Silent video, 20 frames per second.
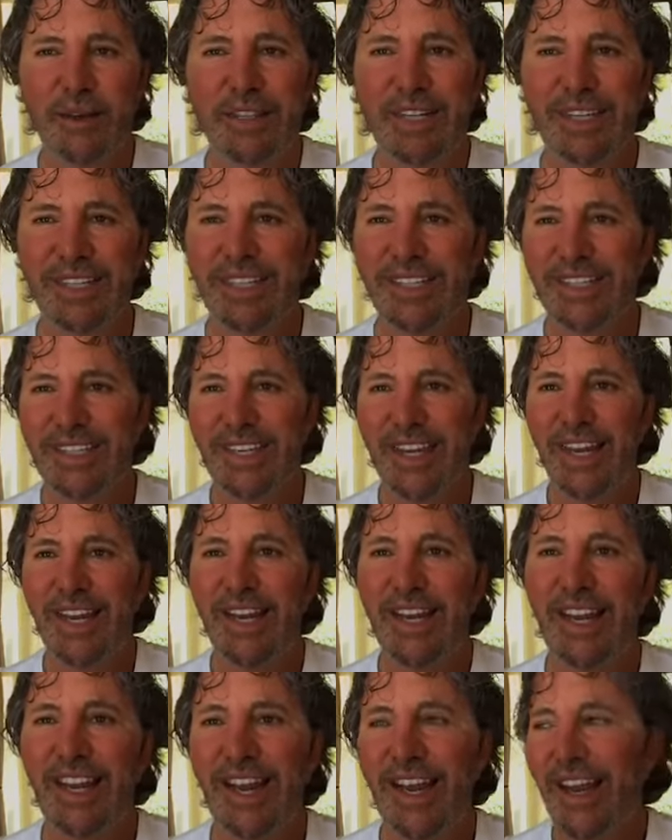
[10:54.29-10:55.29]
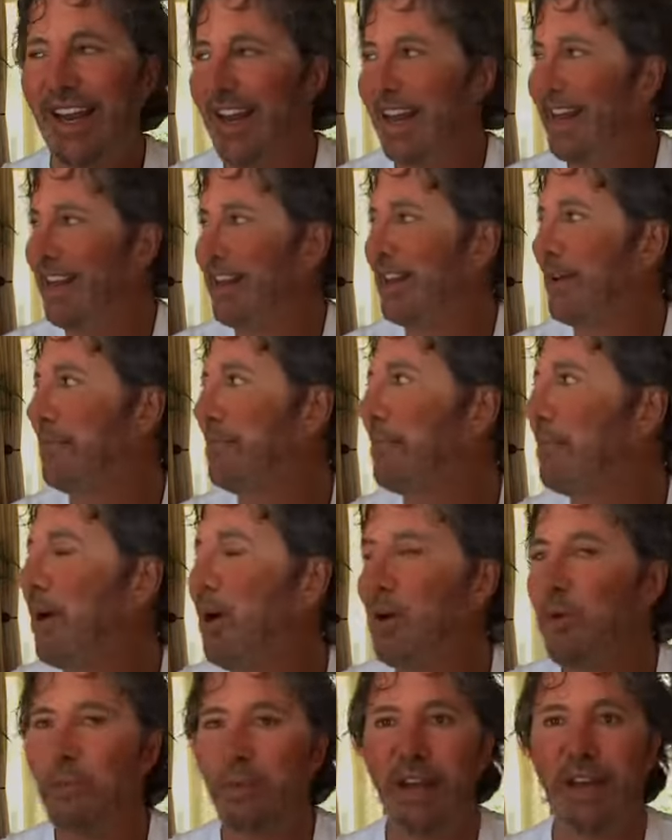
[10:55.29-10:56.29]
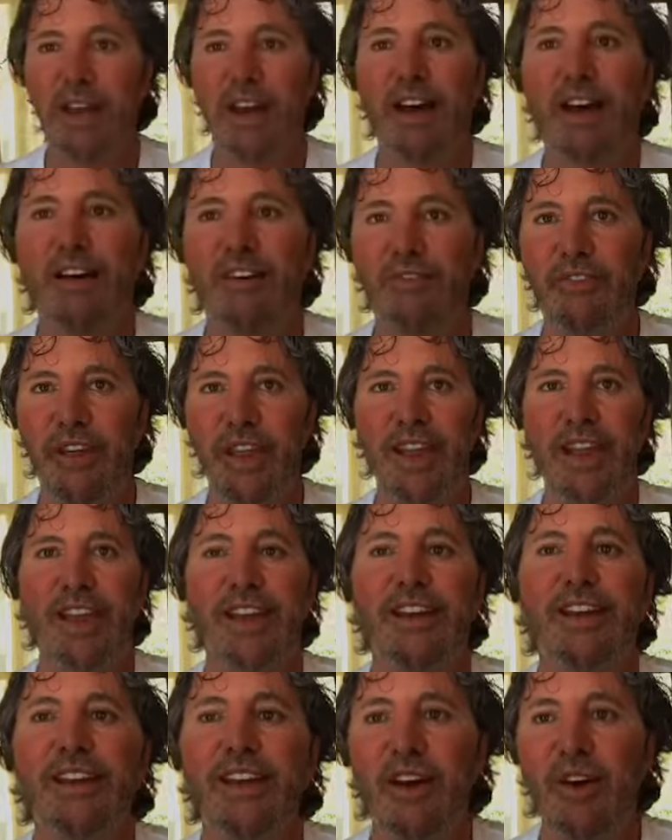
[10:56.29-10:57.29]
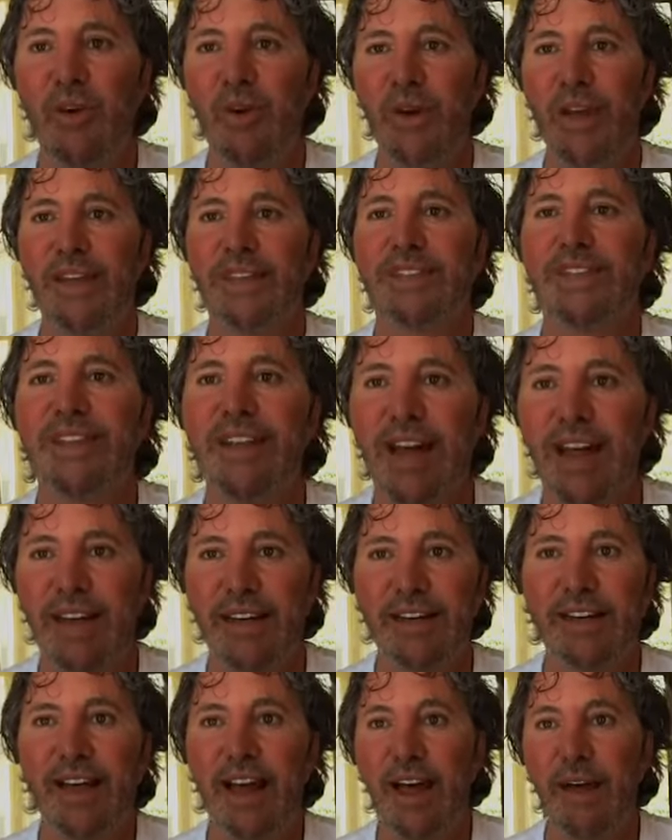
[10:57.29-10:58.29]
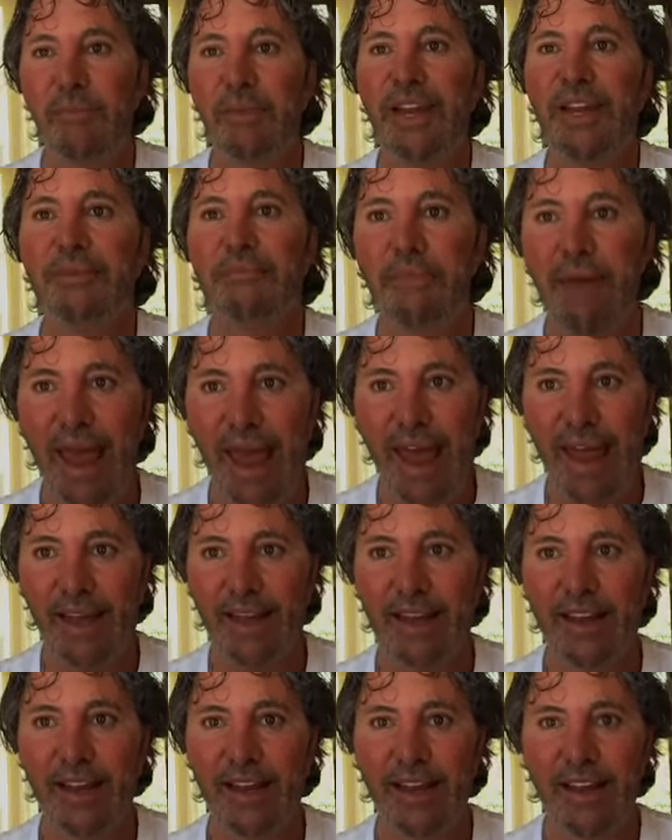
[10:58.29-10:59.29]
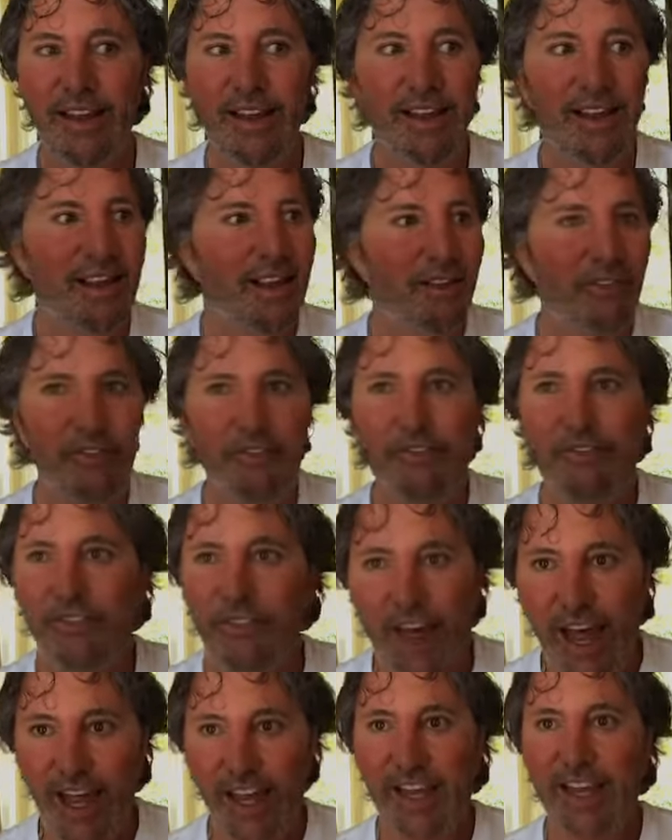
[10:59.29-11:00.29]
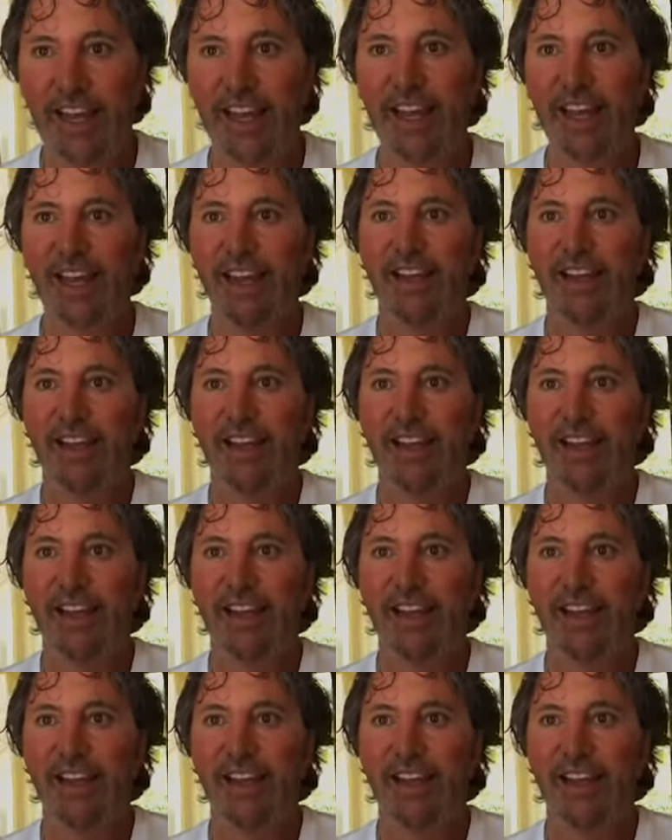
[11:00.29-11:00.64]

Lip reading: To sit in the moment of it and know it's not coming back. Fuck.